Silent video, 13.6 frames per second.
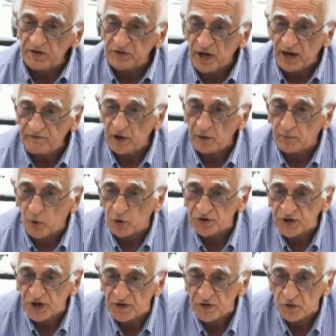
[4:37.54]
Pickering safety
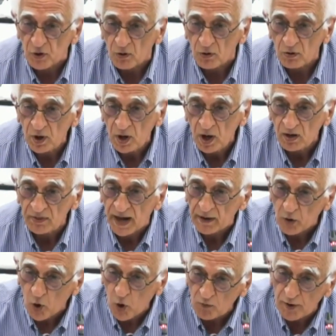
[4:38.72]
report says so,
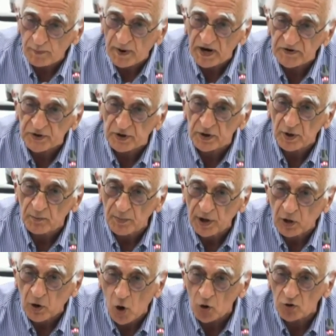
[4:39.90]
that
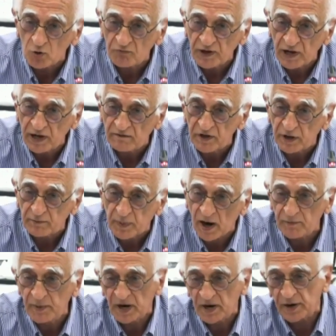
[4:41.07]
overpressure because of failure of
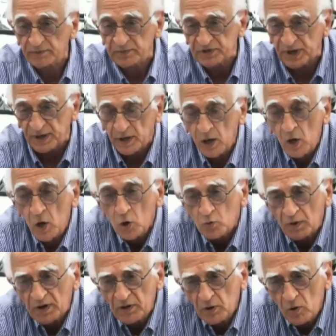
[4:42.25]
that pipe be 100%. So
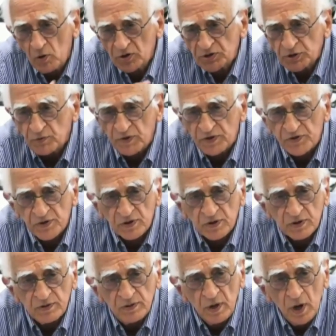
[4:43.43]
what are the
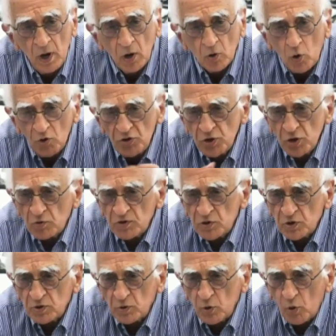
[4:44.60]
consequences?
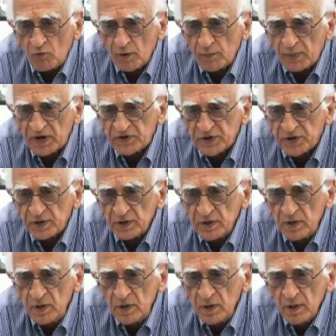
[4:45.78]
Consequences in
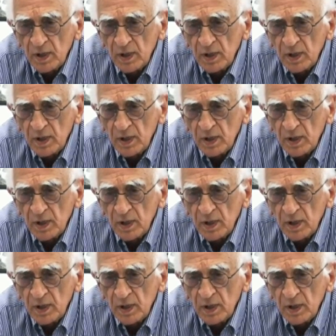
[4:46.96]
overpressure